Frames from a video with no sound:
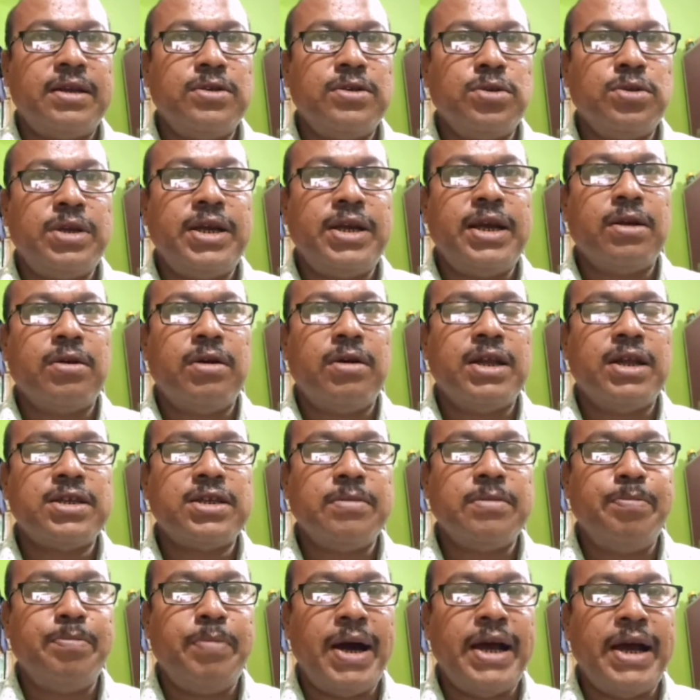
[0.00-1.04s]
So they are called as
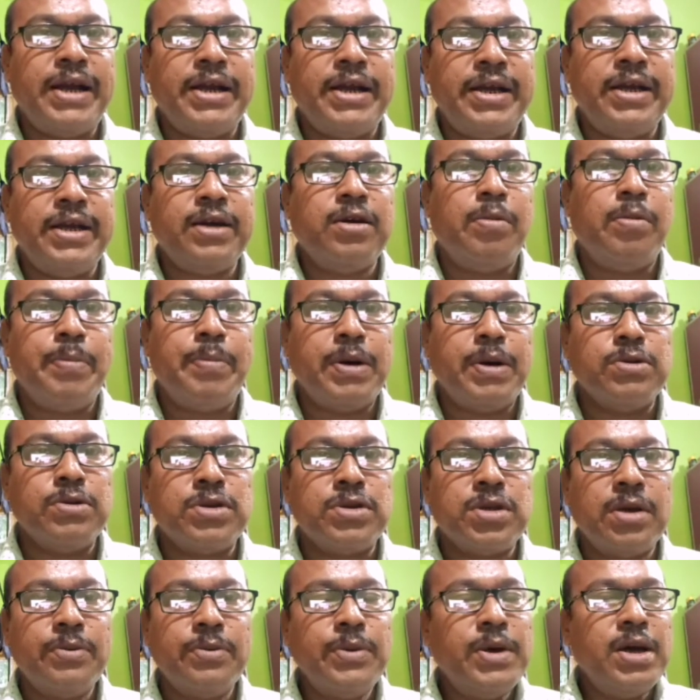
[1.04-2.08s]
binary compounds
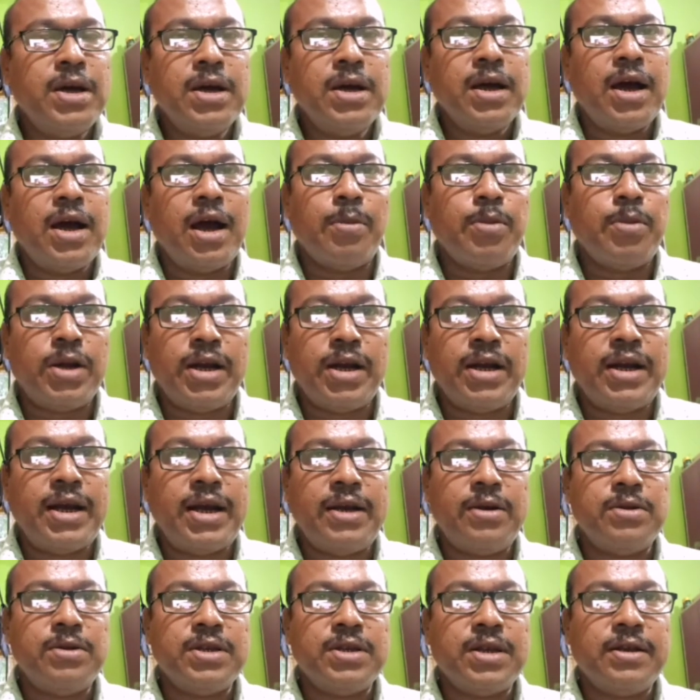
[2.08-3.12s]
of carbon and
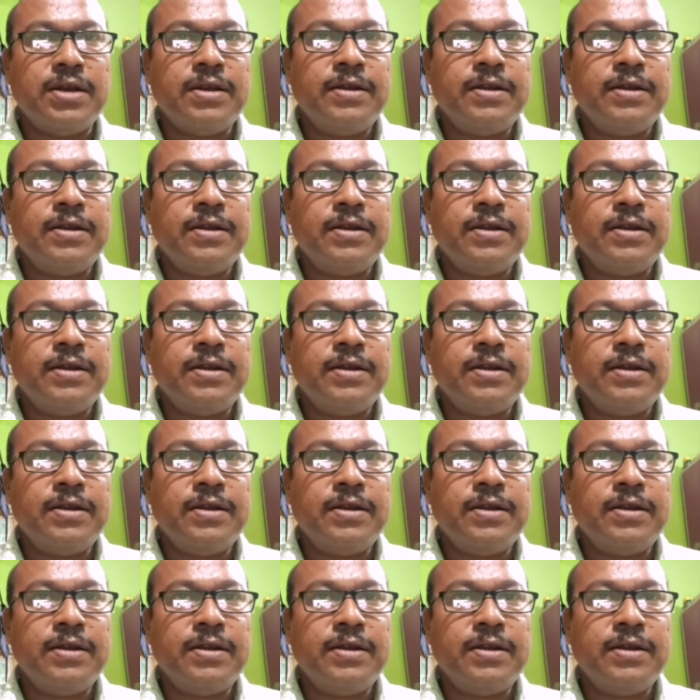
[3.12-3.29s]
hydrogen.